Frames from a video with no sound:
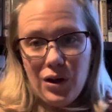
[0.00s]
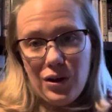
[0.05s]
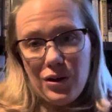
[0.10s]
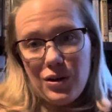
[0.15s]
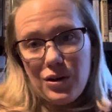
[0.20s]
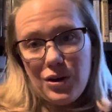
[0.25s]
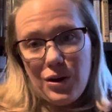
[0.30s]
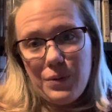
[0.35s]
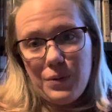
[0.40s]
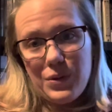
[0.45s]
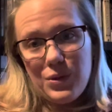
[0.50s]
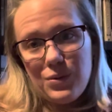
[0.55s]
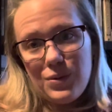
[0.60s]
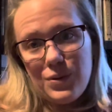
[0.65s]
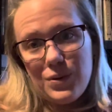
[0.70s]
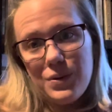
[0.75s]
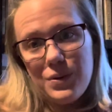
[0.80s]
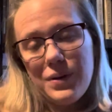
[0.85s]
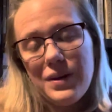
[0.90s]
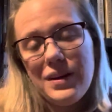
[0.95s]
going
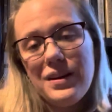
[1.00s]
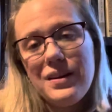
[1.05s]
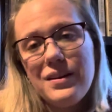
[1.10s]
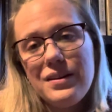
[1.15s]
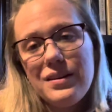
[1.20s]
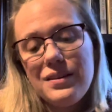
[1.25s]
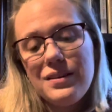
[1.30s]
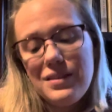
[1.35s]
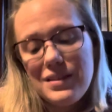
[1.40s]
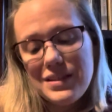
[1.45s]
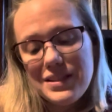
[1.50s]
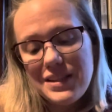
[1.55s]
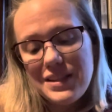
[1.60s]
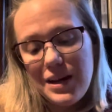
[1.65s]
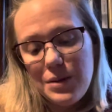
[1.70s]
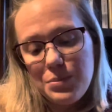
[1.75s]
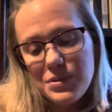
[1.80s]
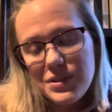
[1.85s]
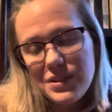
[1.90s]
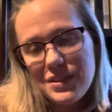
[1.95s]
through the
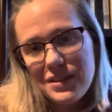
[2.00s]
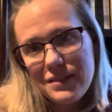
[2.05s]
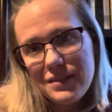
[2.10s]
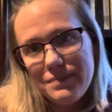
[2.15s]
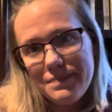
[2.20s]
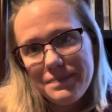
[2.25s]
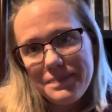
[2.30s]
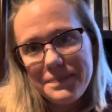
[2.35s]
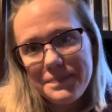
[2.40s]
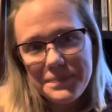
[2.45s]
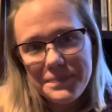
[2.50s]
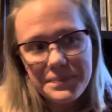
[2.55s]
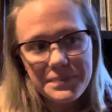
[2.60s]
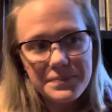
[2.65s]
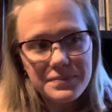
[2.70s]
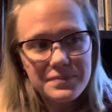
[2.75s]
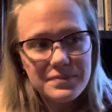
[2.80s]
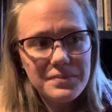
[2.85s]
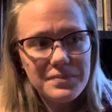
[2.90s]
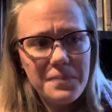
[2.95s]
steps and
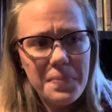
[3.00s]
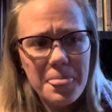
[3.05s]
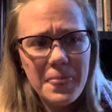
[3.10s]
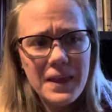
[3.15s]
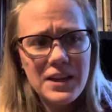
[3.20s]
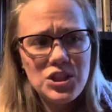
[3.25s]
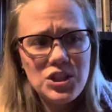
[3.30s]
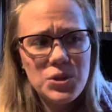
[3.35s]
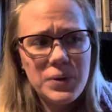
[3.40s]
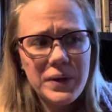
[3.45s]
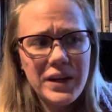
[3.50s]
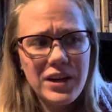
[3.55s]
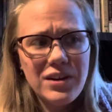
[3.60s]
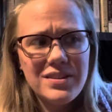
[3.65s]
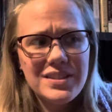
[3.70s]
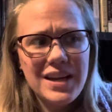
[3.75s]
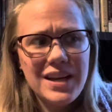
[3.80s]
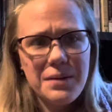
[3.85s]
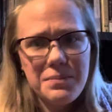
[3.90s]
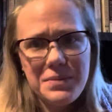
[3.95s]
enjoying our
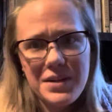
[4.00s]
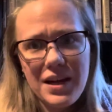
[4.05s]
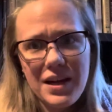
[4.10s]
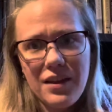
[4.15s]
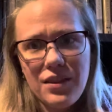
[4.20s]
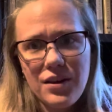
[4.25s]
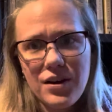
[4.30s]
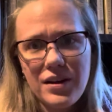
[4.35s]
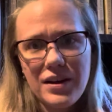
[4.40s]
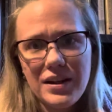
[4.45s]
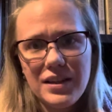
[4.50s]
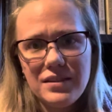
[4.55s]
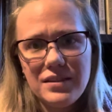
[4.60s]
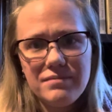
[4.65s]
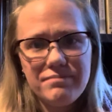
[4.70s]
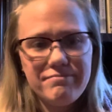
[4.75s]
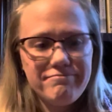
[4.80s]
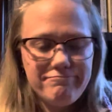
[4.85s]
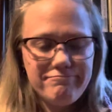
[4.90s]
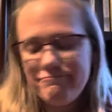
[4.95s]
time together. And
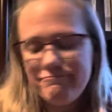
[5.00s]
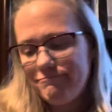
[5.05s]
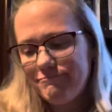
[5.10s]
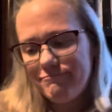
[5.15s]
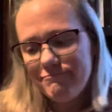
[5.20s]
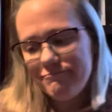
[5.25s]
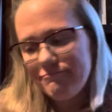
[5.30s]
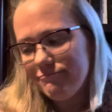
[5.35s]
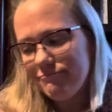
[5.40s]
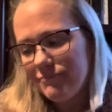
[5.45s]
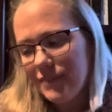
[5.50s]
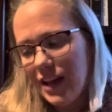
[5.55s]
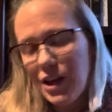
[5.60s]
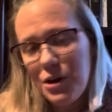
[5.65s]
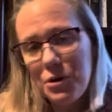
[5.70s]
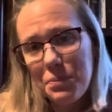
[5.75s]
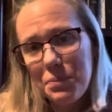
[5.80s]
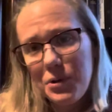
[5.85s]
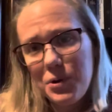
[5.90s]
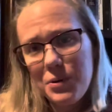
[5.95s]
I
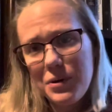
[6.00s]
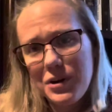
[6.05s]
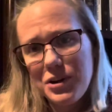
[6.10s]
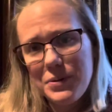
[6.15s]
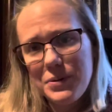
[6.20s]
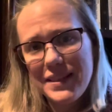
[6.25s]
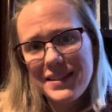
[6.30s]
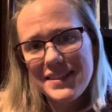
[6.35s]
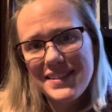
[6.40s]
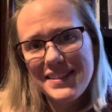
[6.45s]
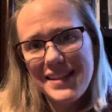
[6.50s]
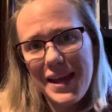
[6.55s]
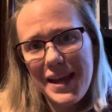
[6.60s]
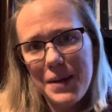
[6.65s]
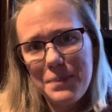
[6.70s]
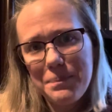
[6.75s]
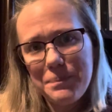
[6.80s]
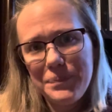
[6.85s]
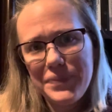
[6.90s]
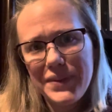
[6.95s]
hope you are doing the same.